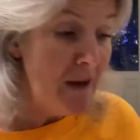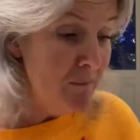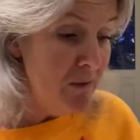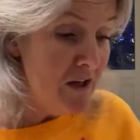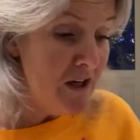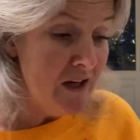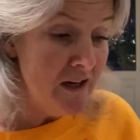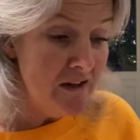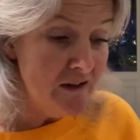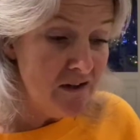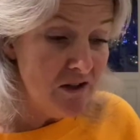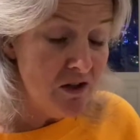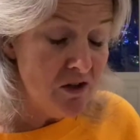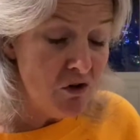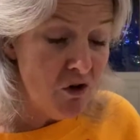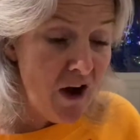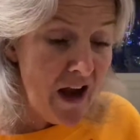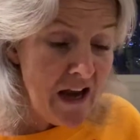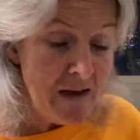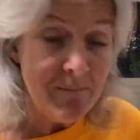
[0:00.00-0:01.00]
you can
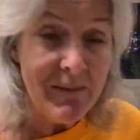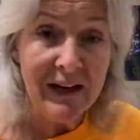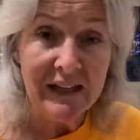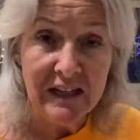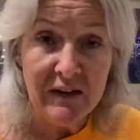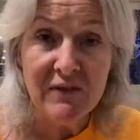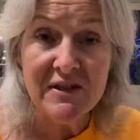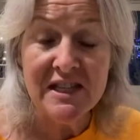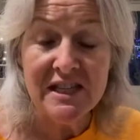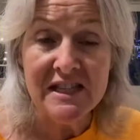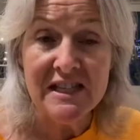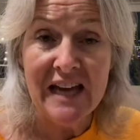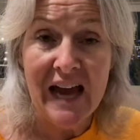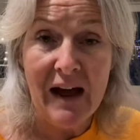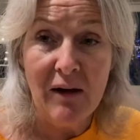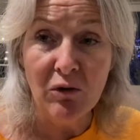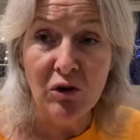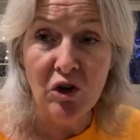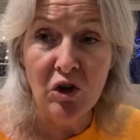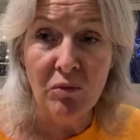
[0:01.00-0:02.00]
create a magnificent
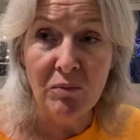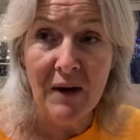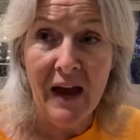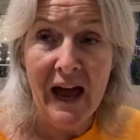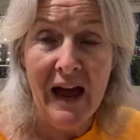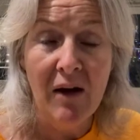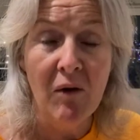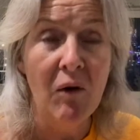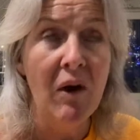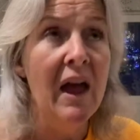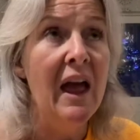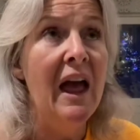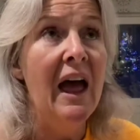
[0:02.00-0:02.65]
outcome now.